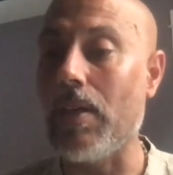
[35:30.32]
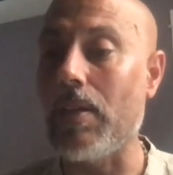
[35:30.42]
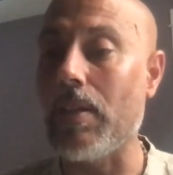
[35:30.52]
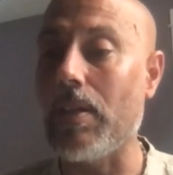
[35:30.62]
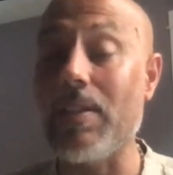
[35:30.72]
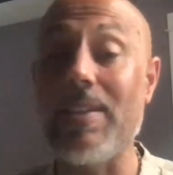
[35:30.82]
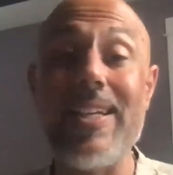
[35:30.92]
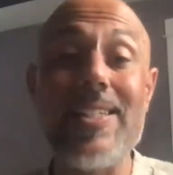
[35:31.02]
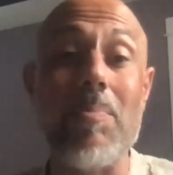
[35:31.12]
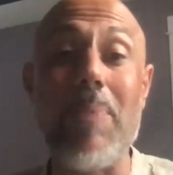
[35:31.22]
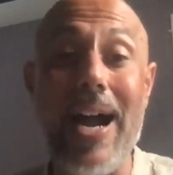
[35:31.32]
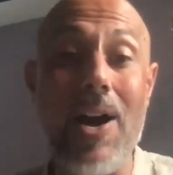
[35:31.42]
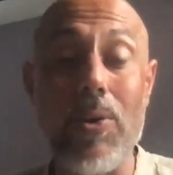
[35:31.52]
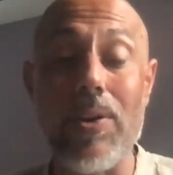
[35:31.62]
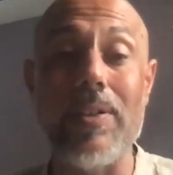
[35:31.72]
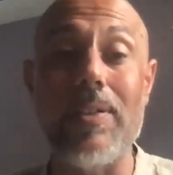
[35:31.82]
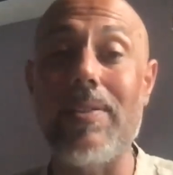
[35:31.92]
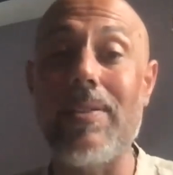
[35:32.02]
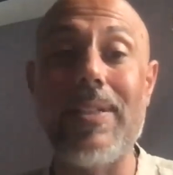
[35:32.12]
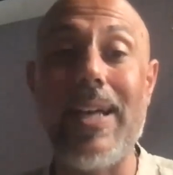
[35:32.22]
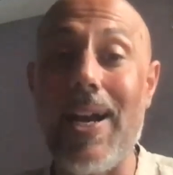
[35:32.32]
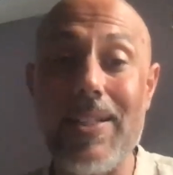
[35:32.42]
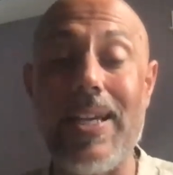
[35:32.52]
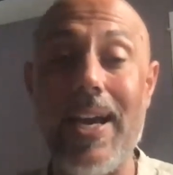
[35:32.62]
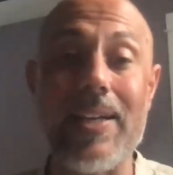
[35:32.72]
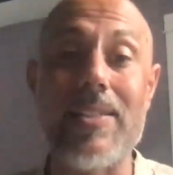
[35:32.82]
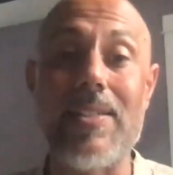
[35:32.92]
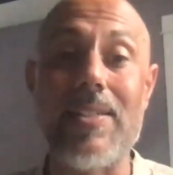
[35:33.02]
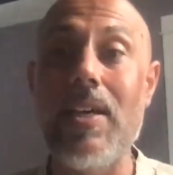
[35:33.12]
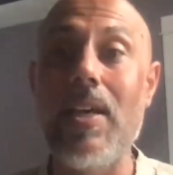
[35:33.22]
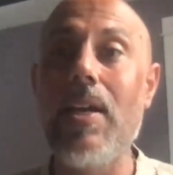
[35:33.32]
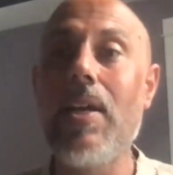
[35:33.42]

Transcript: less empowered contexts,